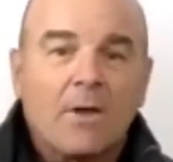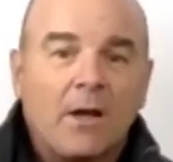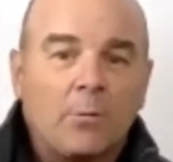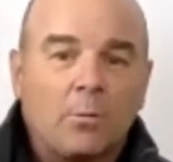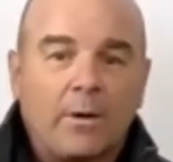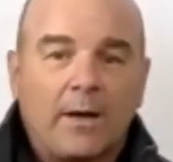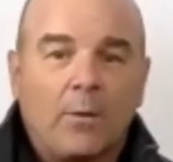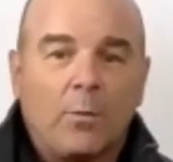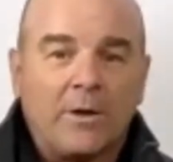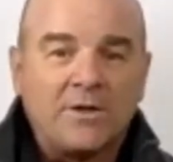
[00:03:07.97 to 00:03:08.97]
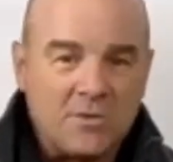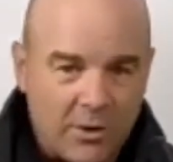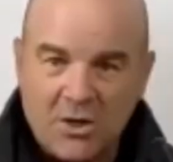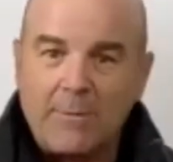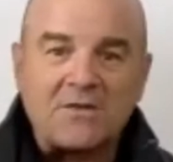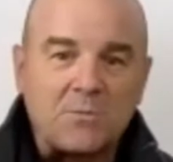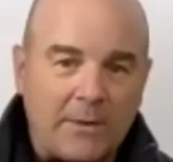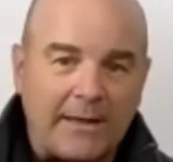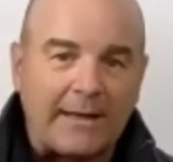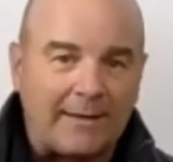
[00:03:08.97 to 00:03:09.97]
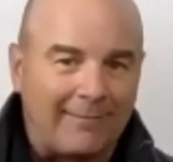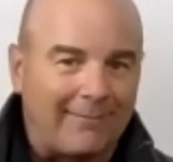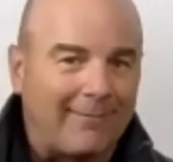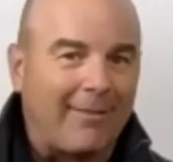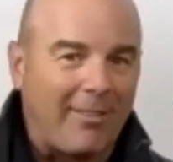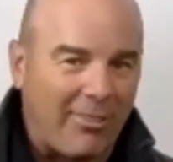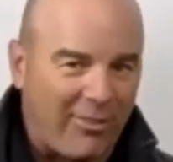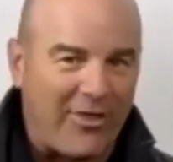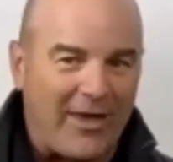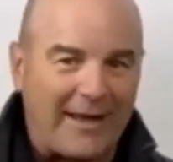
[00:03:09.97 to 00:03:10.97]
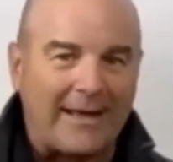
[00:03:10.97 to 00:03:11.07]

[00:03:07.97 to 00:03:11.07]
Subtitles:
And we started talking about the speaking thing.